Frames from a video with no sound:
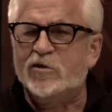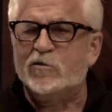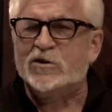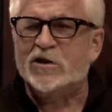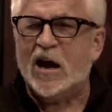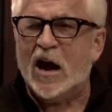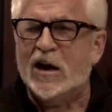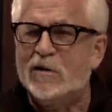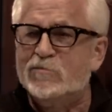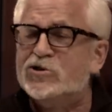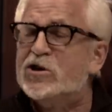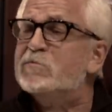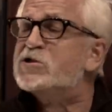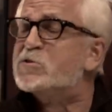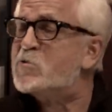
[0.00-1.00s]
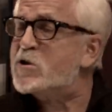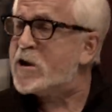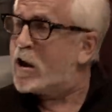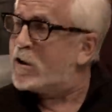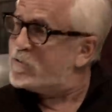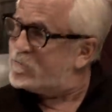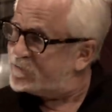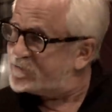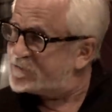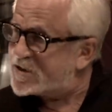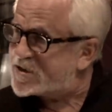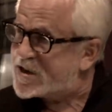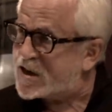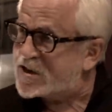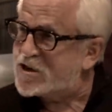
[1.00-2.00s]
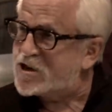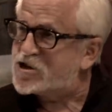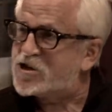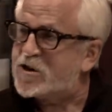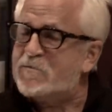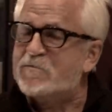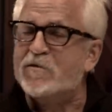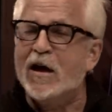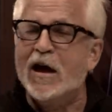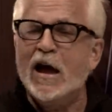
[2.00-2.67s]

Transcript: There was a guy named Jim Smirdell, a technician.